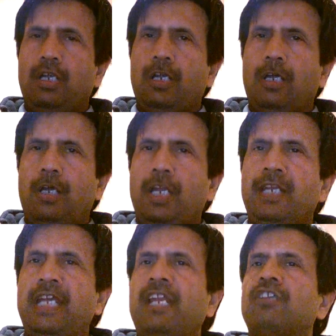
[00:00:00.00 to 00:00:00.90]
uh,
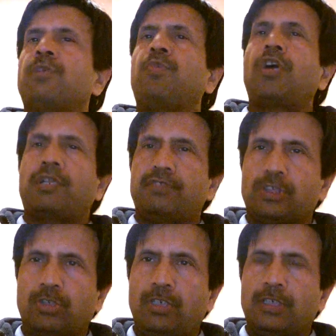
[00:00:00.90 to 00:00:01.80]
in another part of the
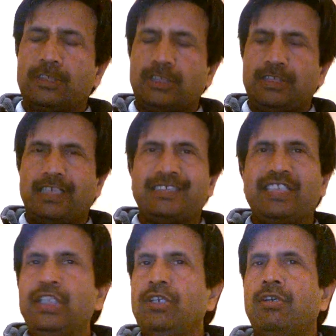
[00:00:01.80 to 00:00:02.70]
skull, such as
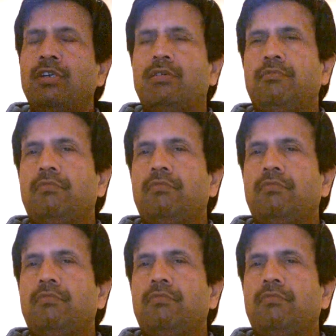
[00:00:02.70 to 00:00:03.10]
ear